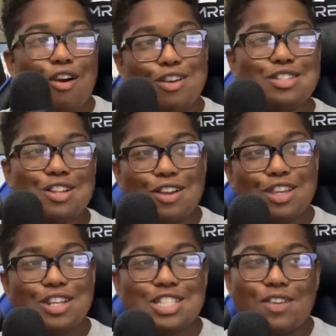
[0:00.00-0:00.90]

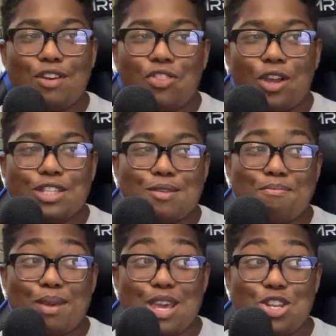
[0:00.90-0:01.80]
RSTARKID seventy-three has a
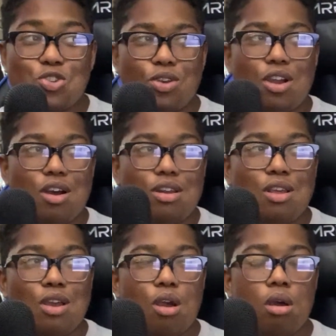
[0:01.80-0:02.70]
Patreon?